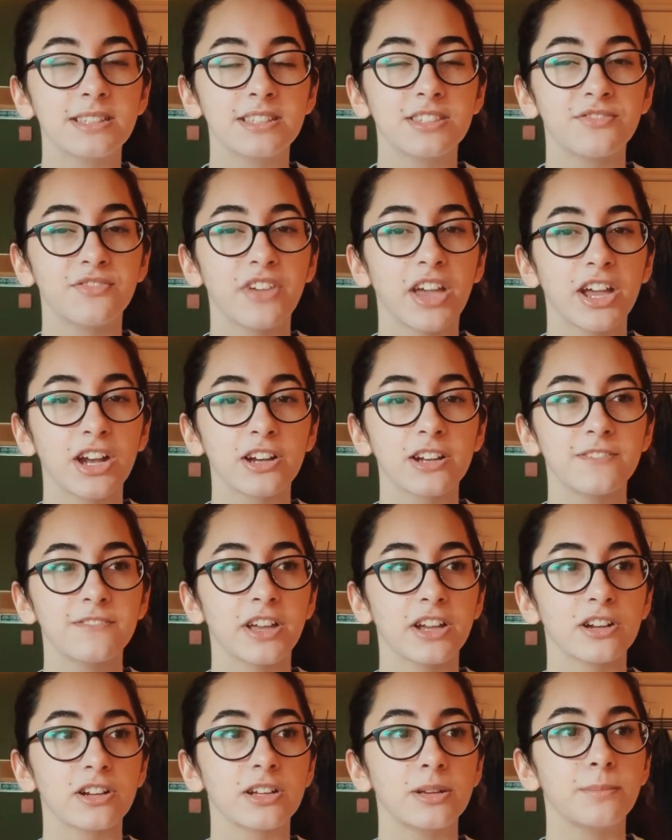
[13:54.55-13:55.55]
It's
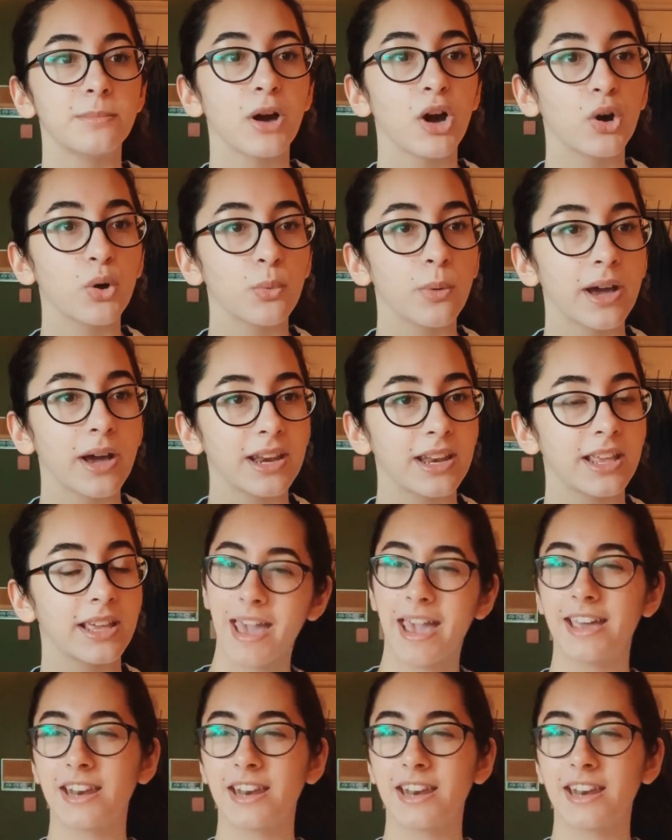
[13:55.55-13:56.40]
very poetic,